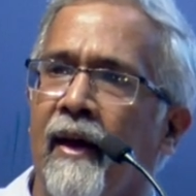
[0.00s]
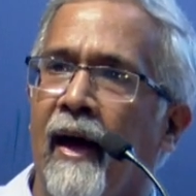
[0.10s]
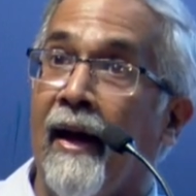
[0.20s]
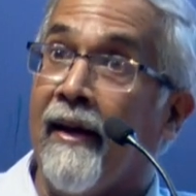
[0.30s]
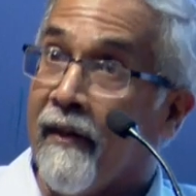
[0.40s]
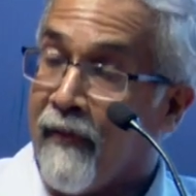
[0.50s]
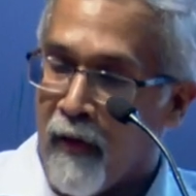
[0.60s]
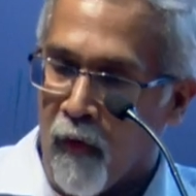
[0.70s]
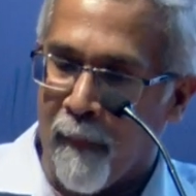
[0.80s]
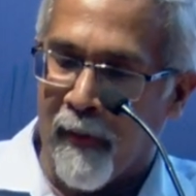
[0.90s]
and
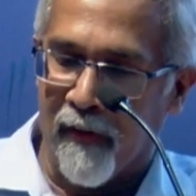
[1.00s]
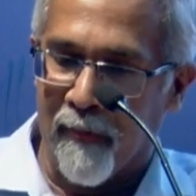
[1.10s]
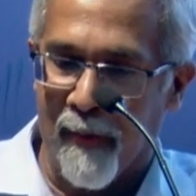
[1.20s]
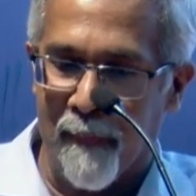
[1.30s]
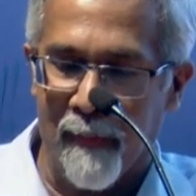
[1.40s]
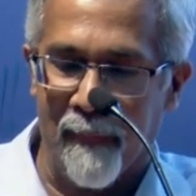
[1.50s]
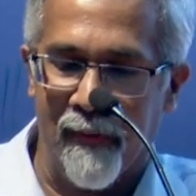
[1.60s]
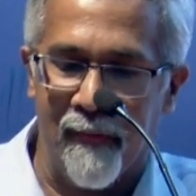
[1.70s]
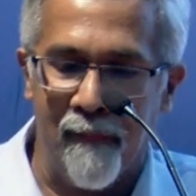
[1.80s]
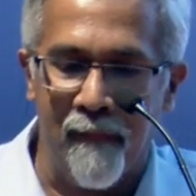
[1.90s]
even low birth weight people
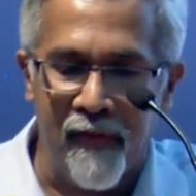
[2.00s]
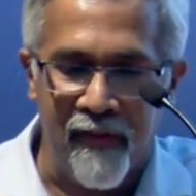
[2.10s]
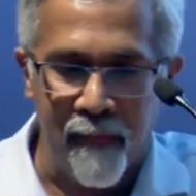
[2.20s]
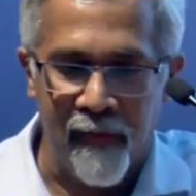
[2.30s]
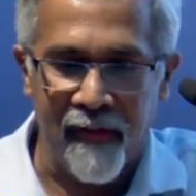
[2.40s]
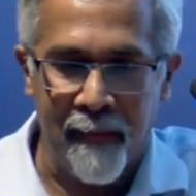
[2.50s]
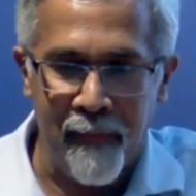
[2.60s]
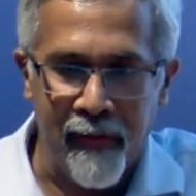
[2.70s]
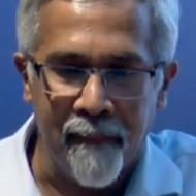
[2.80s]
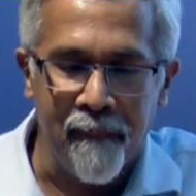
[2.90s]
to see what's happening.